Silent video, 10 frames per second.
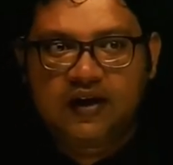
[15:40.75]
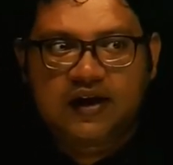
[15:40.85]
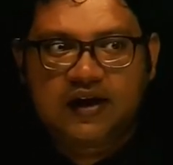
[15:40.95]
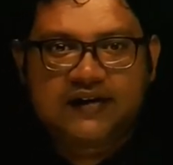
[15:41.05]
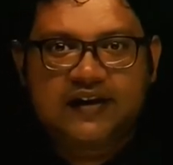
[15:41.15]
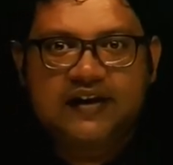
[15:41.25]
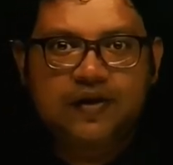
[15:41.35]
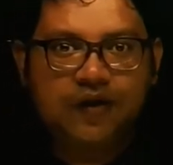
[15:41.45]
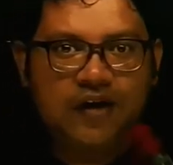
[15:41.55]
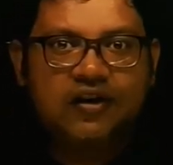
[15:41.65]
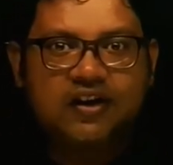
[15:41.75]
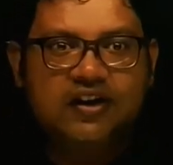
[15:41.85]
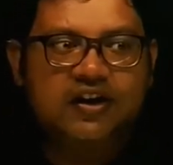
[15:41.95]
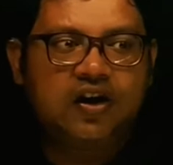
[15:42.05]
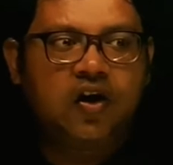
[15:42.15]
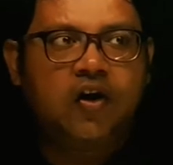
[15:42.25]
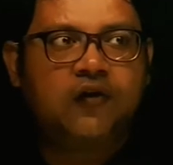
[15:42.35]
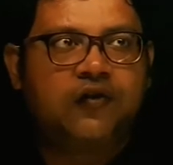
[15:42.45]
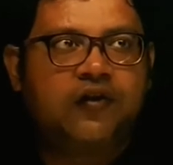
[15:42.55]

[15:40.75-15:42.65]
I think you have heard of